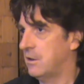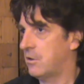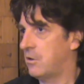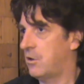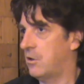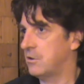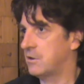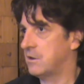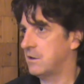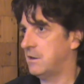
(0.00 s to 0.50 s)

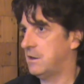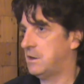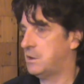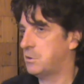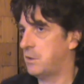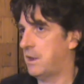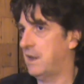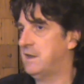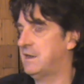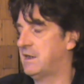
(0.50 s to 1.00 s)
constantly
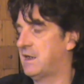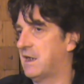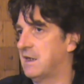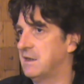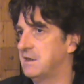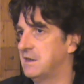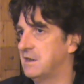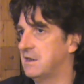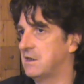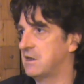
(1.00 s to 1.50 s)
trying to
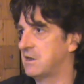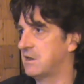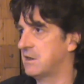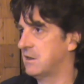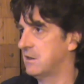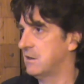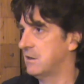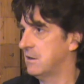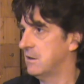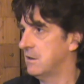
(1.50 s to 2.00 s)
get
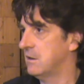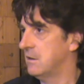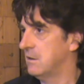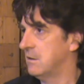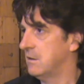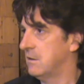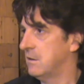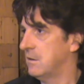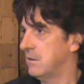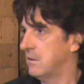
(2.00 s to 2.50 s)
this
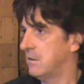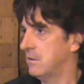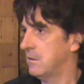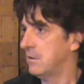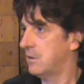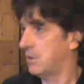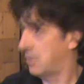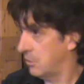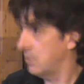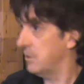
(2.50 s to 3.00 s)

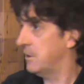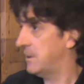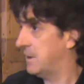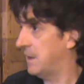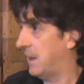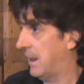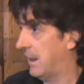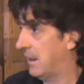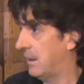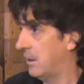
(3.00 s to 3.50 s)
good
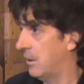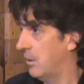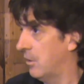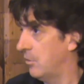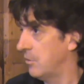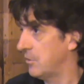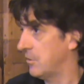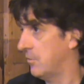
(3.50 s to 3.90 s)
thing, you know.